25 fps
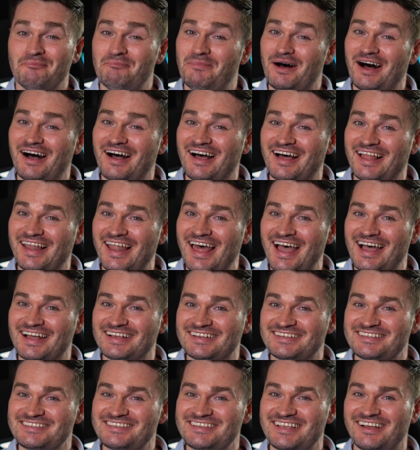But
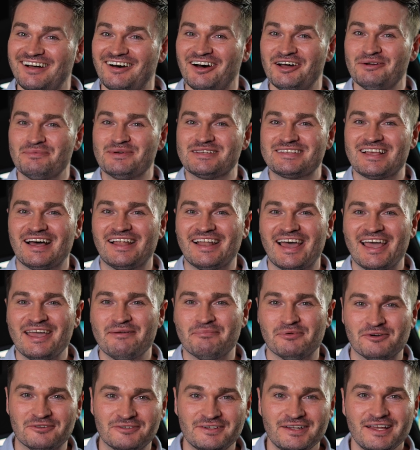alas, I was
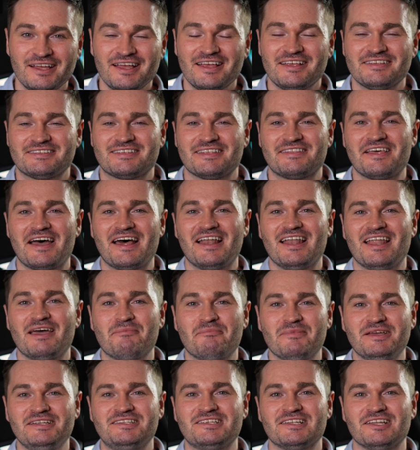unable. So that led
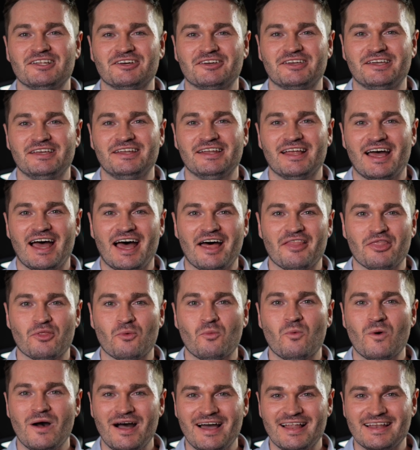me to looking at the
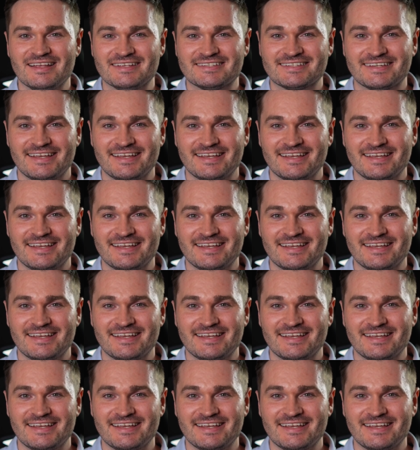wireless